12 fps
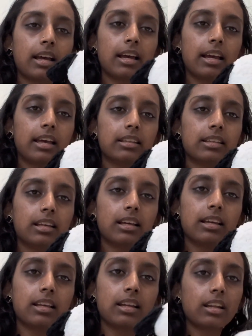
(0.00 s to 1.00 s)
And
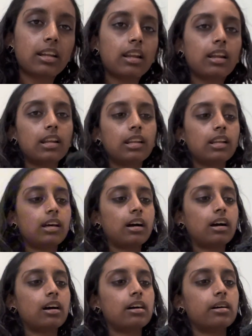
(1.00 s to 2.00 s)
then
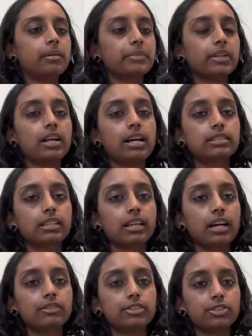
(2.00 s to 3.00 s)
the last thing I
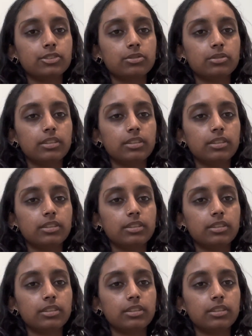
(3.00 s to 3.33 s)
have to do